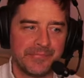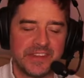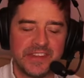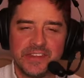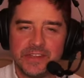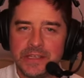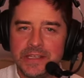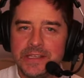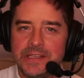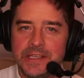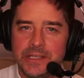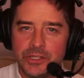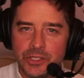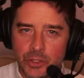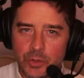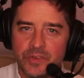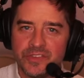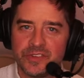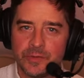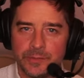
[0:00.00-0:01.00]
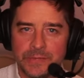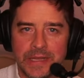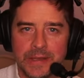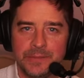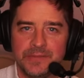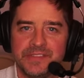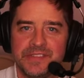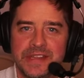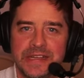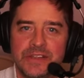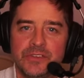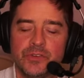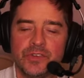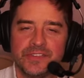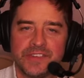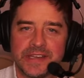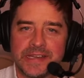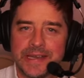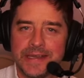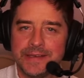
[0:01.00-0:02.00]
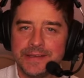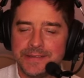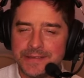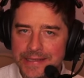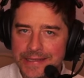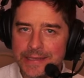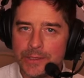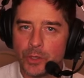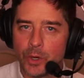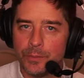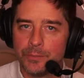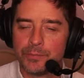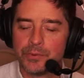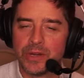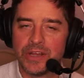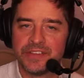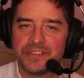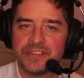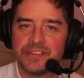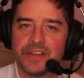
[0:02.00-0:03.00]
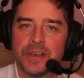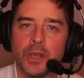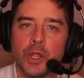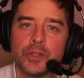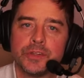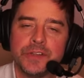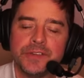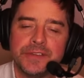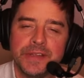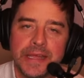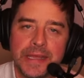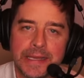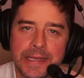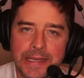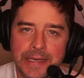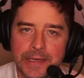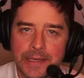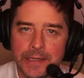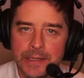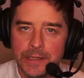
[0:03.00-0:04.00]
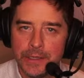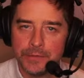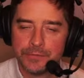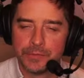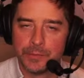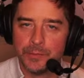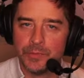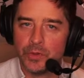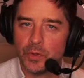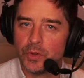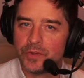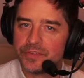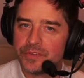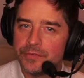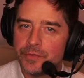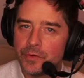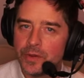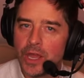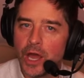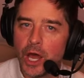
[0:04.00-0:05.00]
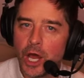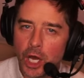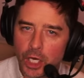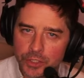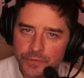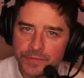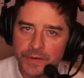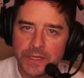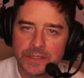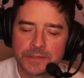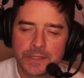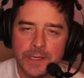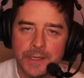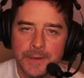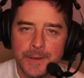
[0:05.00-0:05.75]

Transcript: you do sometimes need just to kind of decompress. There's a lot to take in from those very heartfelt,